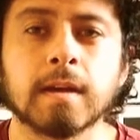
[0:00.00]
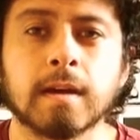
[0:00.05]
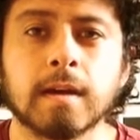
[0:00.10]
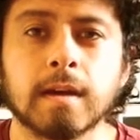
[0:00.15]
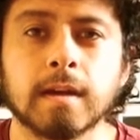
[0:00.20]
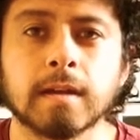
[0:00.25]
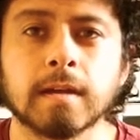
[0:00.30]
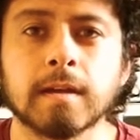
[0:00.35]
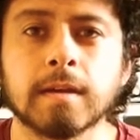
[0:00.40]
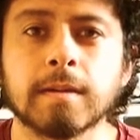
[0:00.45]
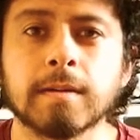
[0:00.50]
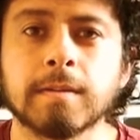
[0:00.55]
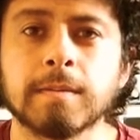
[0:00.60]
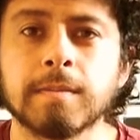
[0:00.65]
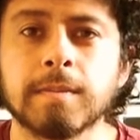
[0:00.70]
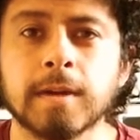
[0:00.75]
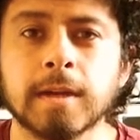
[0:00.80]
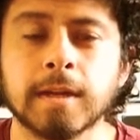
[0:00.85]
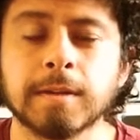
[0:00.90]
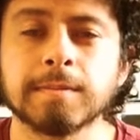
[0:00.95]
Hi,
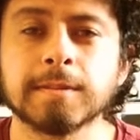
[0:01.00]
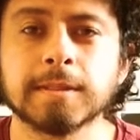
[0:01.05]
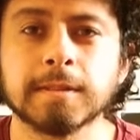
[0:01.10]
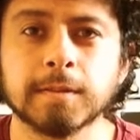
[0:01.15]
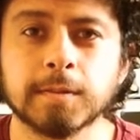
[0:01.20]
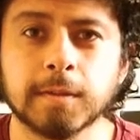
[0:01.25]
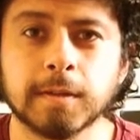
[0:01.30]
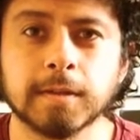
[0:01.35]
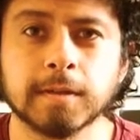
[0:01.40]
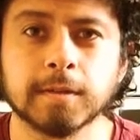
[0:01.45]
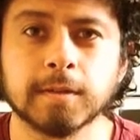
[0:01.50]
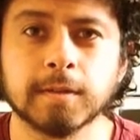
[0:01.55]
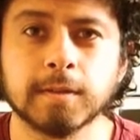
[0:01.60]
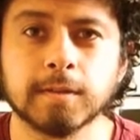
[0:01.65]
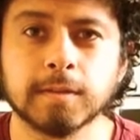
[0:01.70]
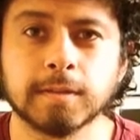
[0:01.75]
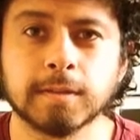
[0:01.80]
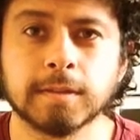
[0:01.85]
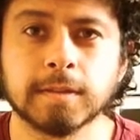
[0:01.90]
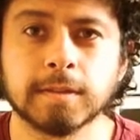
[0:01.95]
my name is Eduardo
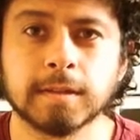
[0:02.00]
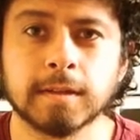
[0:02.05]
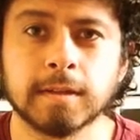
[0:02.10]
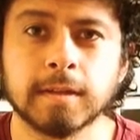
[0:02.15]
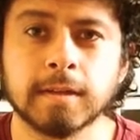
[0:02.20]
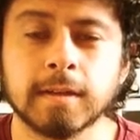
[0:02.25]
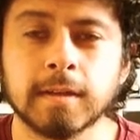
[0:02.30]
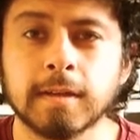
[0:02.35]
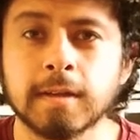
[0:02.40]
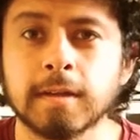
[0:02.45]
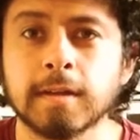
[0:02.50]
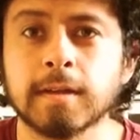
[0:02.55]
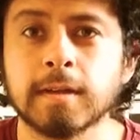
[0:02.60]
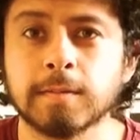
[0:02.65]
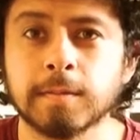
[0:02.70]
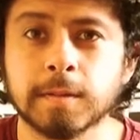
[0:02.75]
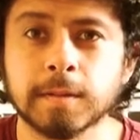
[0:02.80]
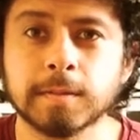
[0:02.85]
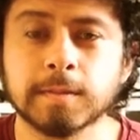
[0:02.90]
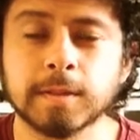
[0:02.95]
Cruz, and
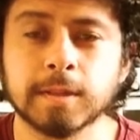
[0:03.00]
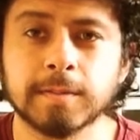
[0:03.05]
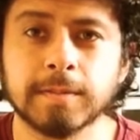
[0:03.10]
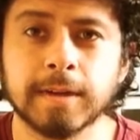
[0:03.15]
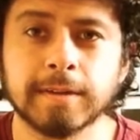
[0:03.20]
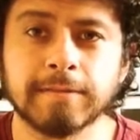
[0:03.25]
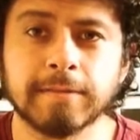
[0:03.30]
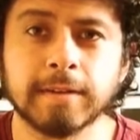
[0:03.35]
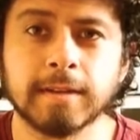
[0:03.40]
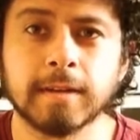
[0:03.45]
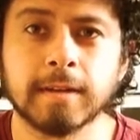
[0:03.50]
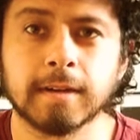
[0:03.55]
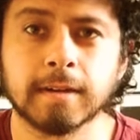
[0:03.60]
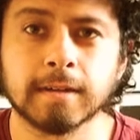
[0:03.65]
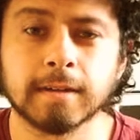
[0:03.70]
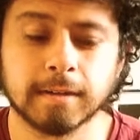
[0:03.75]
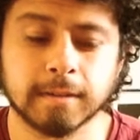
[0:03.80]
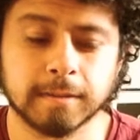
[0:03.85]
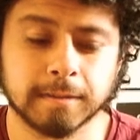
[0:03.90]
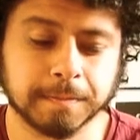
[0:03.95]
welcome to my vlog.
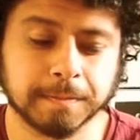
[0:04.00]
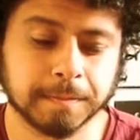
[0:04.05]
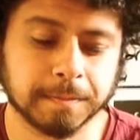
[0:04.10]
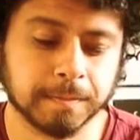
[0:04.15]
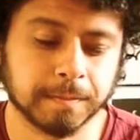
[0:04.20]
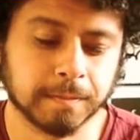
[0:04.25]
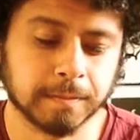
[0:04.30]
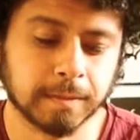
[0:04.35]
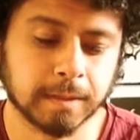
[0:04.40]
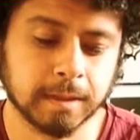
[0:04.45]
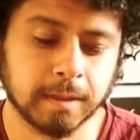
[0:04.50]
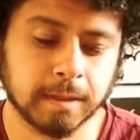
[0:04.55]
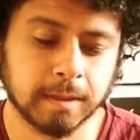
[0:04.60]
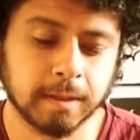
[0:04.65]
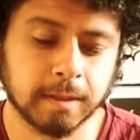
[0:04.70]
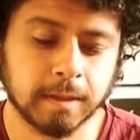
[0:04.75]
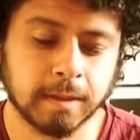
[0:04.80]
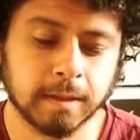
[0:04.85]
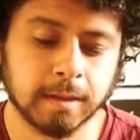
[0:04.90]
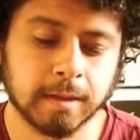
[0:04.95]

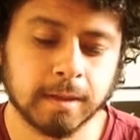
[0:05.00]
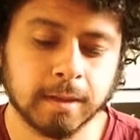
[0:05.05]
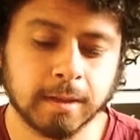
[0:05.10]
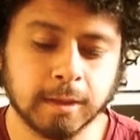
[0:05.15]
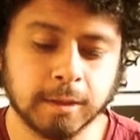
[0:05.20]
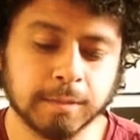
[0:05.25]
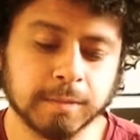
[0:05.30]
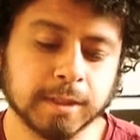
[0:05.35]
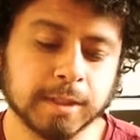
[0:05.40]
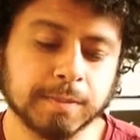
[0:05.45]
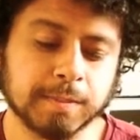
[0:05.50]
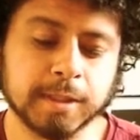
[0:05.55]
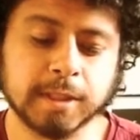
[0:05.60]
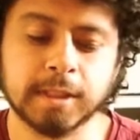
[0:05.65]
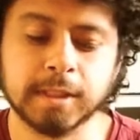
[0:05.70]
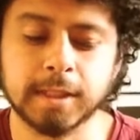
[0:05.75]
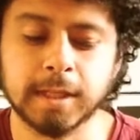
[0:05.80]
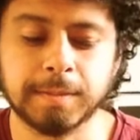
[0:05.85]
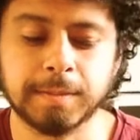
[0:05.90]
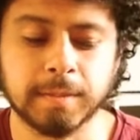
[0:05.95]
You must be
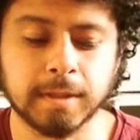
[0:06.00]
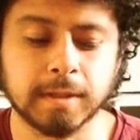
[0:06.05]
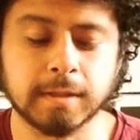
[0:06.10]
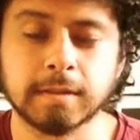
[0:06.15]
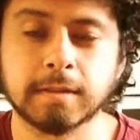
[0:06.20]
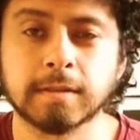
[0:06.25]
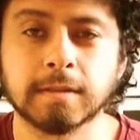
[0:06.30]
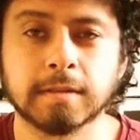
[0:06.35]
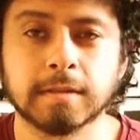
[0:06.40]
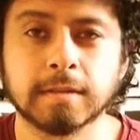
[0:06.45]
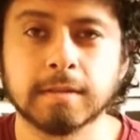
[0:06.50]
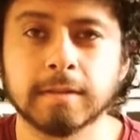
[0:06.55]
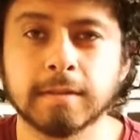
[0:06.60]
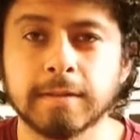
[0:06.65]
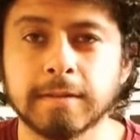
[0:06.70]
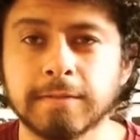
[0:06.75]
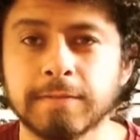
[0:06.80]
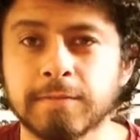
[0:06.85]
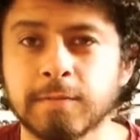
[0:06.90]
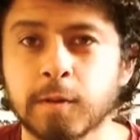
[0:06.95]
shapeless,
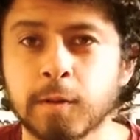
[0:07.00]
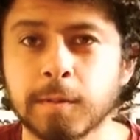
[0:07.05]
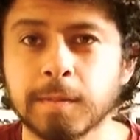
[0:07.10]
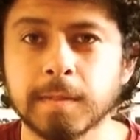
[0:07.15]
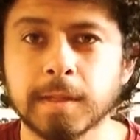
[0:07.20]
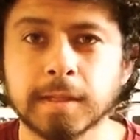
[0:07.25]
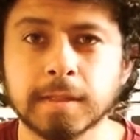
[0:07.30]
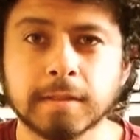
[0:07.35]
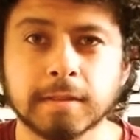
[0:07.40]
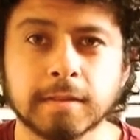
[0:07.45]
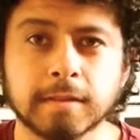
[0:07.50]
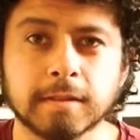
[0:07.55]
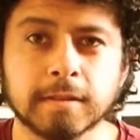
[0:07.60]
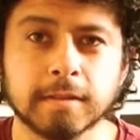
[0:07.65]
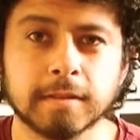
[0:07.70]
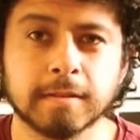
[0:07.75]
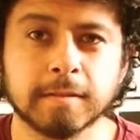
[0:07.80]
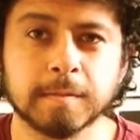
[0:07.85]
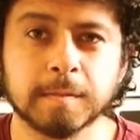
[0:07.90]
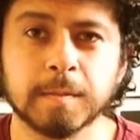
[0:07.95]
formless,
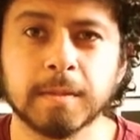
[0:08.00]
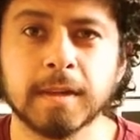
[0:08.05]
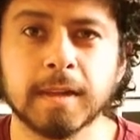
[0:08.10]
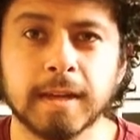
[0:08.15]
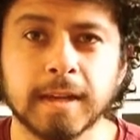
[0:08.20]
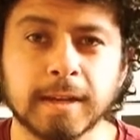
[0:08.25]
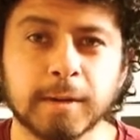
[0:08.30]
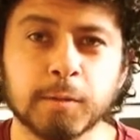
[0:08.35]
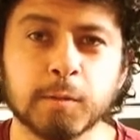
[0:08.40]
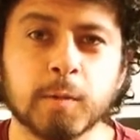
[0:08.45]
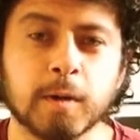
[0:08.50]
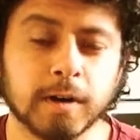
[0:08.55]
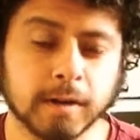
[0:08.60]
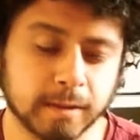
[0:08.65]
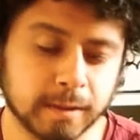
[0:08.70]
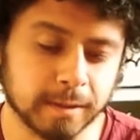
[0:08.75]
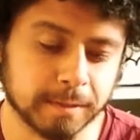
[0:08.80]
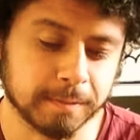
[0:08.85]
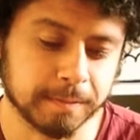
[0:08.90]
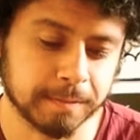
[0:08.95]
like
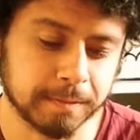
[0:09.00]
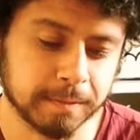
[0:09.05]
water.